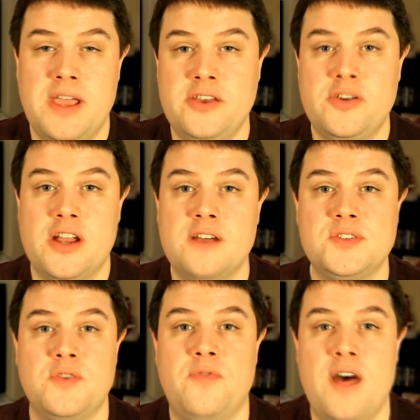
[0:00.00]
And you can
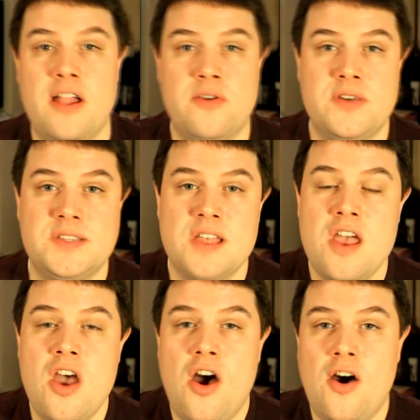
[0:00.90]
also follow us
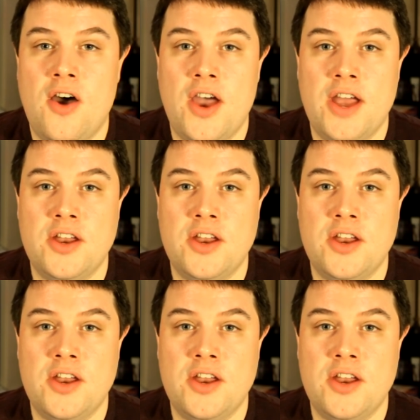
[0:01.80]
on